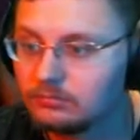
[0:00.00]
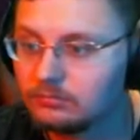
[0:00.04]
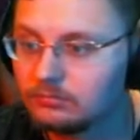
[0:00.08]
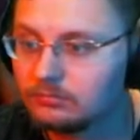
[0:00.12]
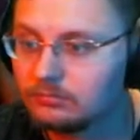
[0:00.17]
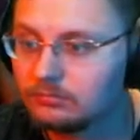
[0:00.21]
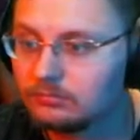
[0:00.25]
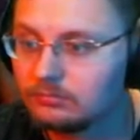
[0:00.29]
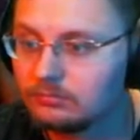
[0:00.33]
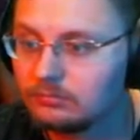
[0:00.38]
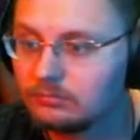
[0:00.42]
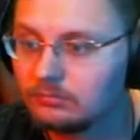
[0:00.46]

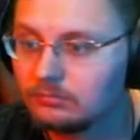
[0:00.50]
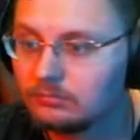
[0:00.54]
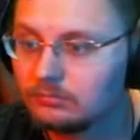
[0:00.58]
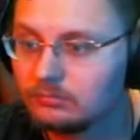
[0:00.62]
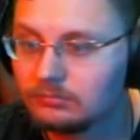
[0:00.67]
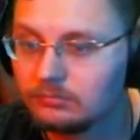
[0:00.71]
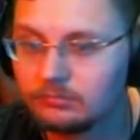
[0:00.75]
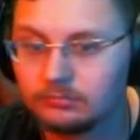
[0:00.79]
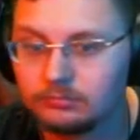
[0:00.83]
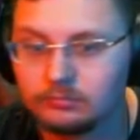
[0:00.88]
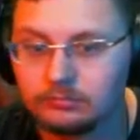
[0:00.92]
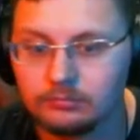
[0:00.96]

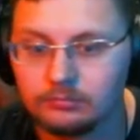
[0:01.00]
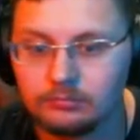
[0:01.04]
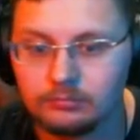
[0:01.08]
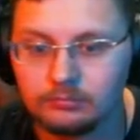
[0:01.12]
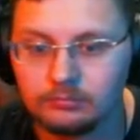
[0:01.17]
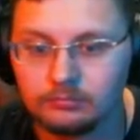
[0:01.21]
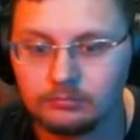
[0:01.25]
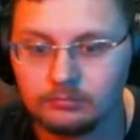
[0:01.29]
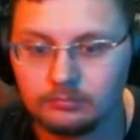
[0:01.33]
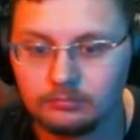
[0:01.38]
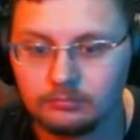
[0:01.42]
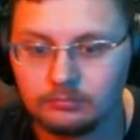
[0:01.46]

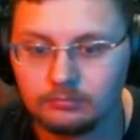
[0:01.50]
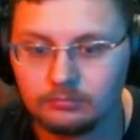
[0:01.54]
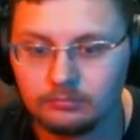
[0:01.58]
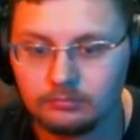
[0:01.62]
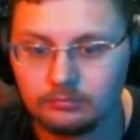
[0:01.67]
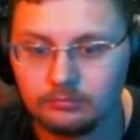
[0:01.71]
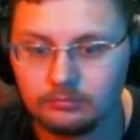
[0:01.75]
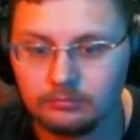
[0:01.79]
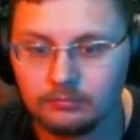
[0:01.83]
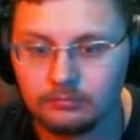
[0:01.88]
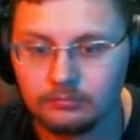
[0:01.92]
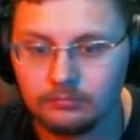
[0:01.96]
[no speech]